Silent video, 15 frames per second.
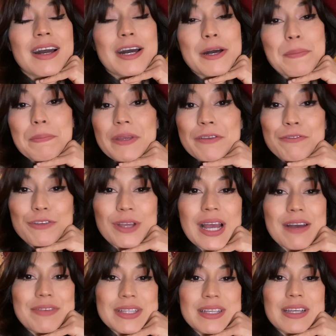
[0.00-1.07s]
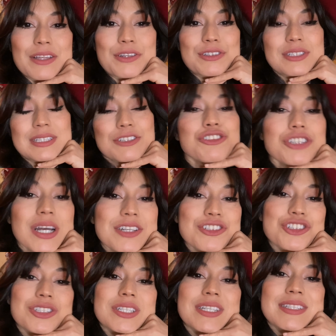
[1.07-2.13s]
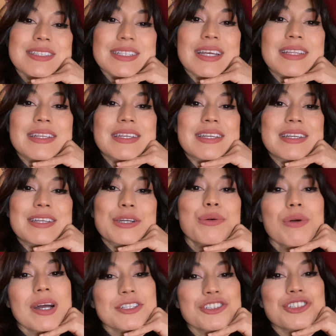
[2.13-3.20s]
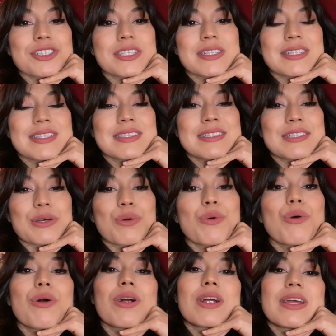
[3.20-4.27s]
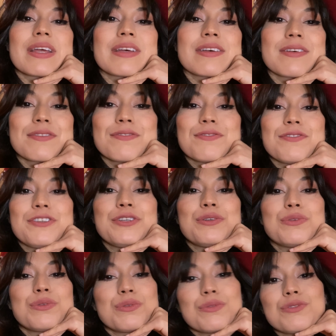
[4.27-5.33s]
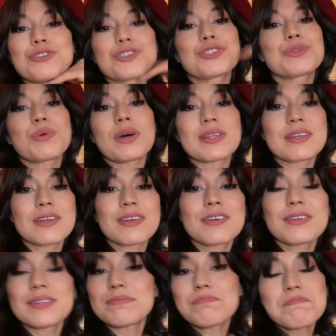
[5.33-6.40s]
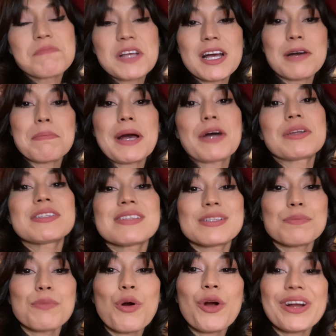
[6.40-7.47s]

if you have any other suggestions, any questions, or if you just want to come out and support.